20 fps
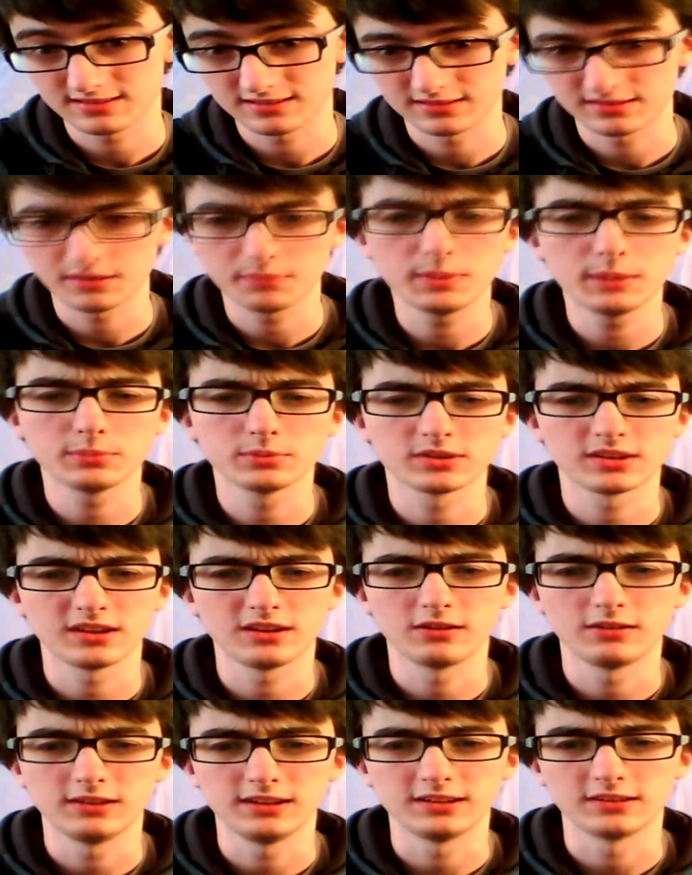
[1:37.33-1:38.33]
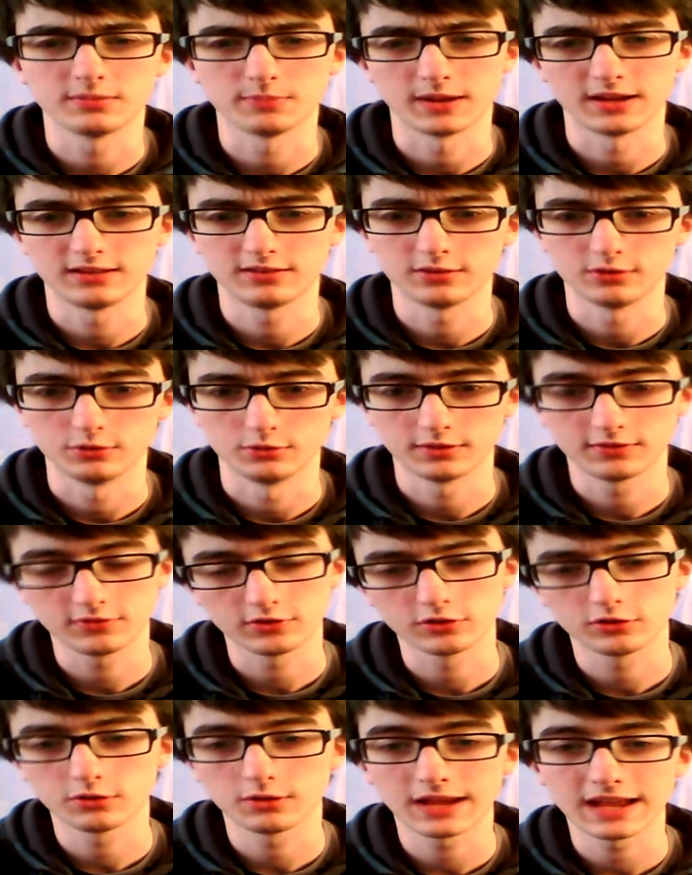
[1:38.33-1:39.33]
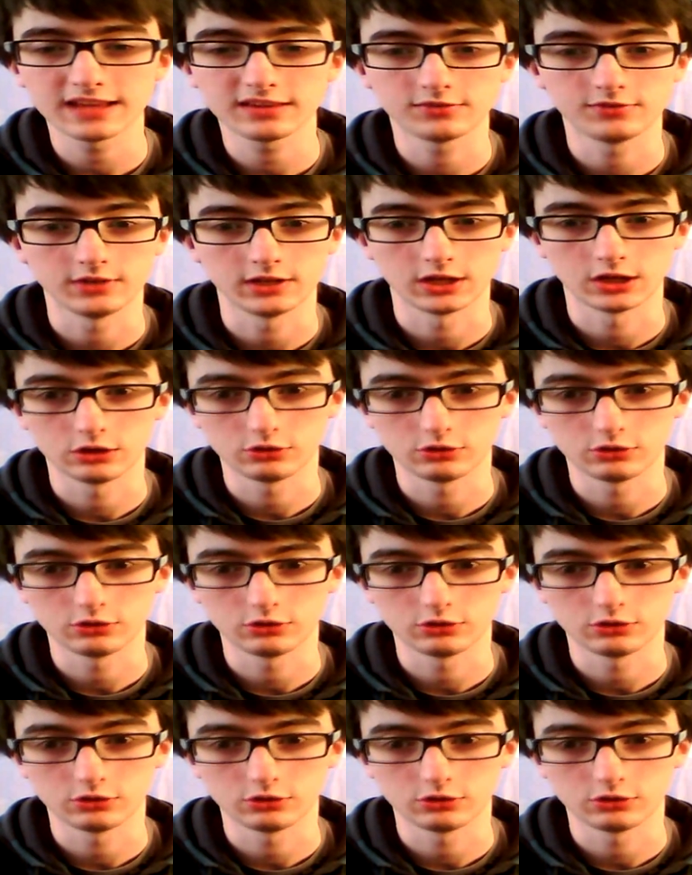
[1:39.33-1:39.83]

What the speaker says: Some people say you only need to buy 2. If you're doing S video,